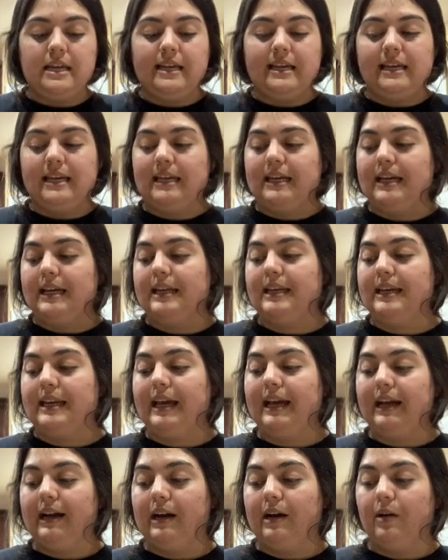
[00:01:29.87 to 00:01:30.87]
And
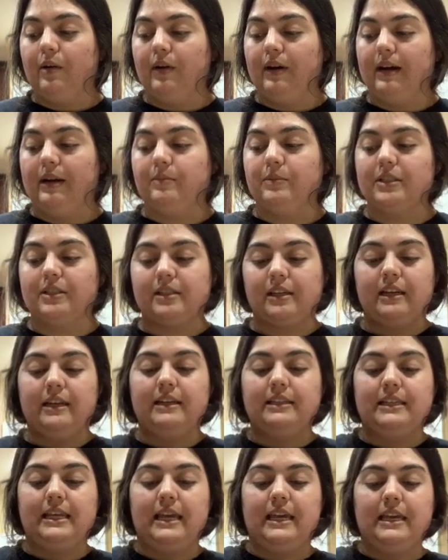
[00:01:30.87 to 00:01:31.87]
now I'm just gonna
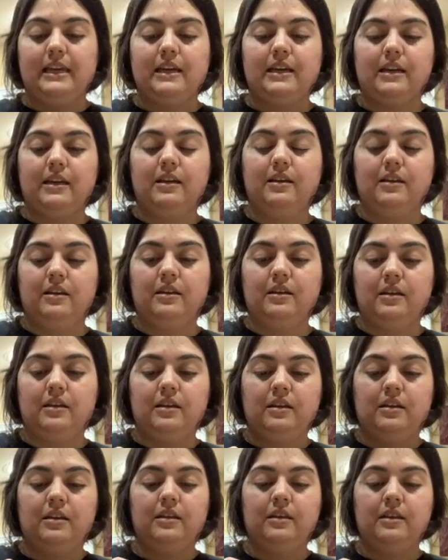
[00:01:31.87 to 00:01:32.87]
take
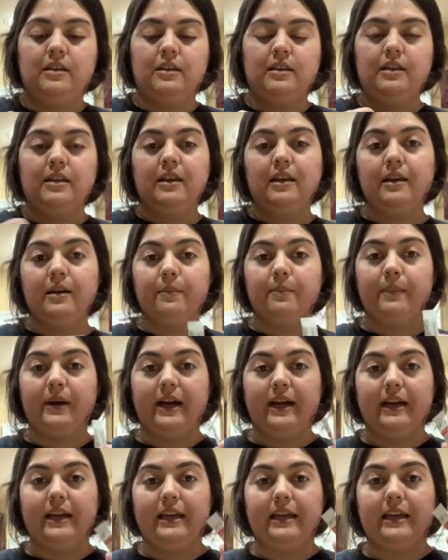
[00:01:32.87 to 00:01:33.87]

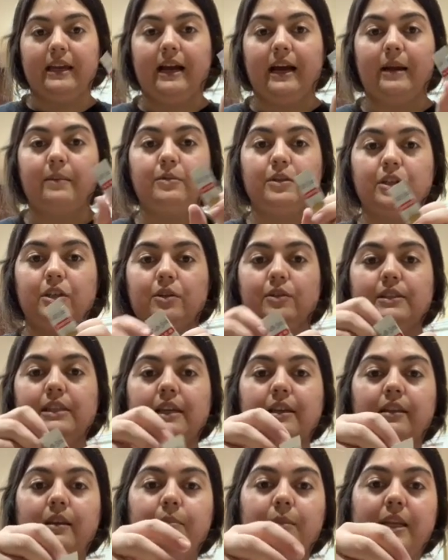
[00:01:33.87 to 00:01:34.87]
I'm using
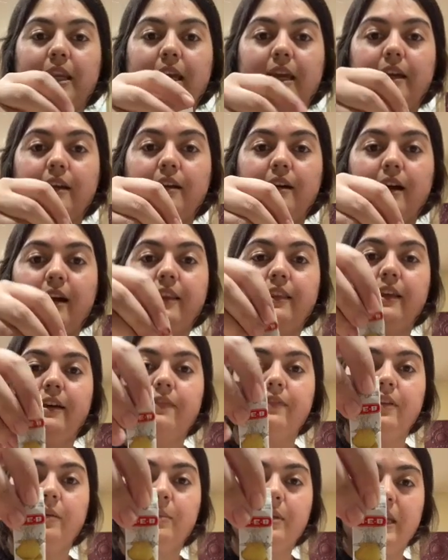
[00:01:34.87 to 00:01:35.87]
lemonade. I
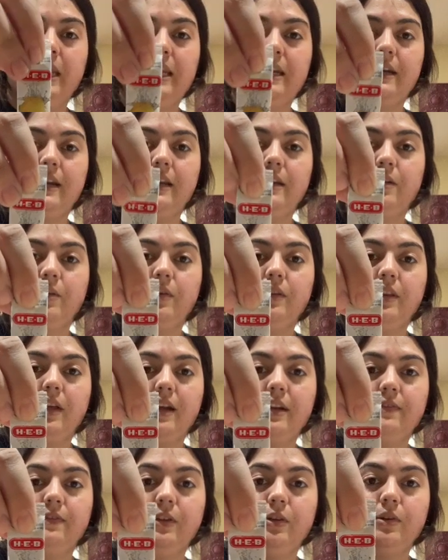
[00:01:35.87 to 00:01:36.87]
love lemonade and I know a lot
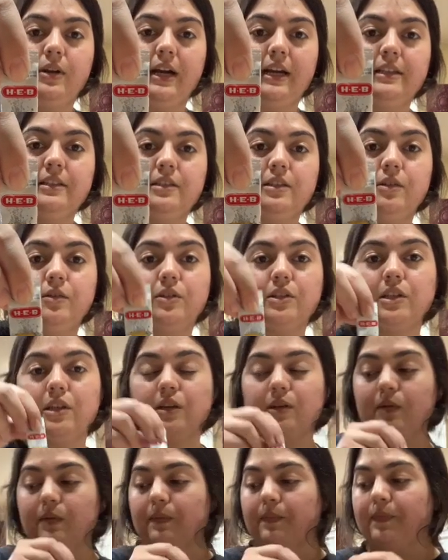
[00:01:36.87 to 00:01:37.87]
of you guys do
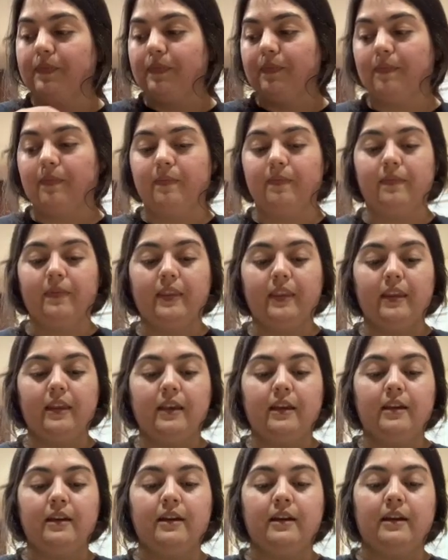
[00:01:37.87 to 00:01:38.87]
too.
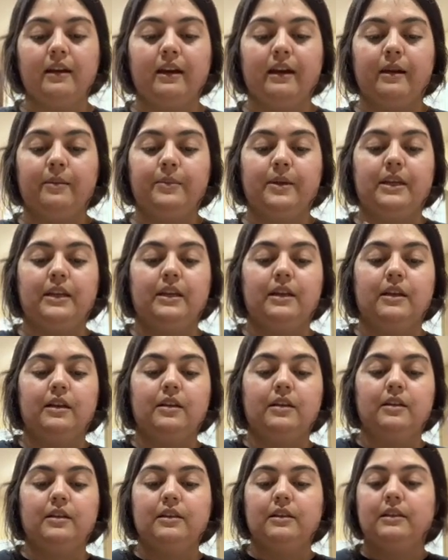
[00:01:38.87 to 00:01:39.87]
I'm gonna
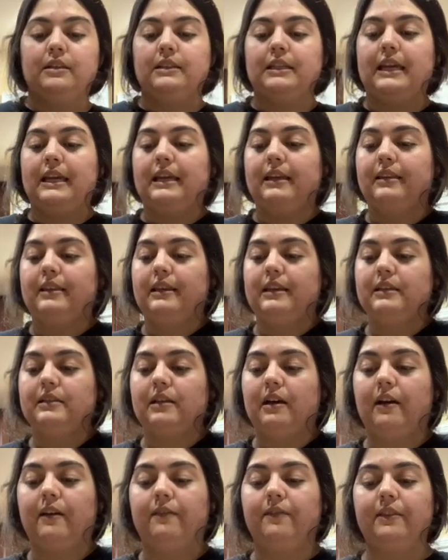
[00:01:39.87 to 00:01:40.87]
take these
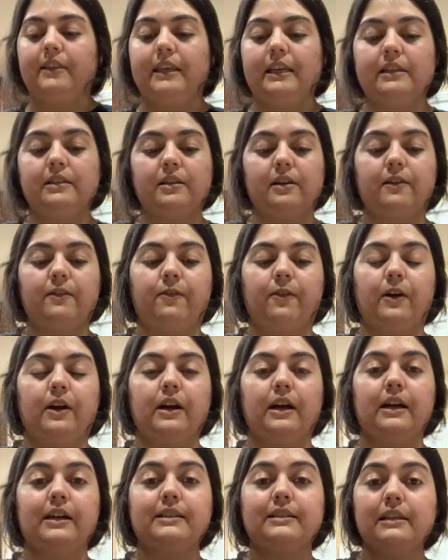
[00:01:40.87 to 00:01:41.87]
off. These are
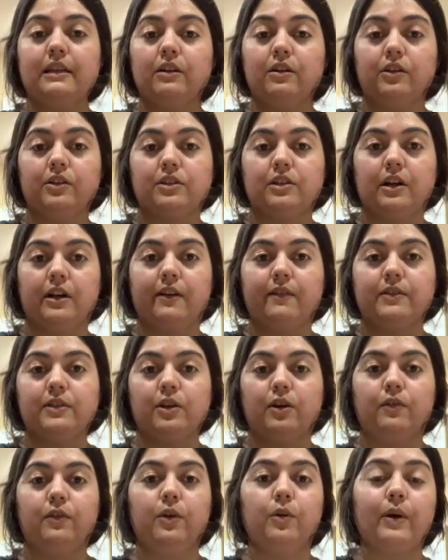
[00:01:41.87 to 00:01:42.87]
for a single serve. So
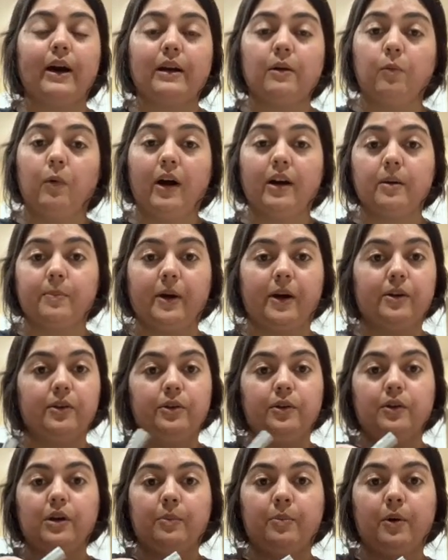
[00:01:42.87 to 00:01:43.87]
if you had a water bottle,
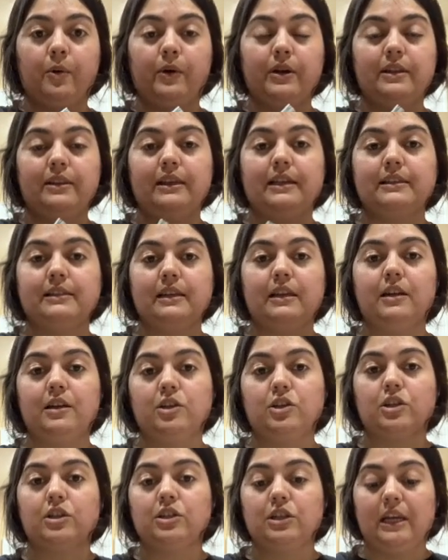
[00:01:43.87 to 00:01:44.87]
you could put one of these in and
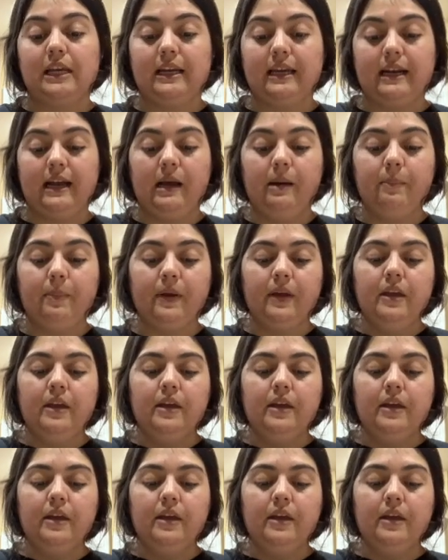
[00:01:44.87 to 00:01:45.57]
just shake it up.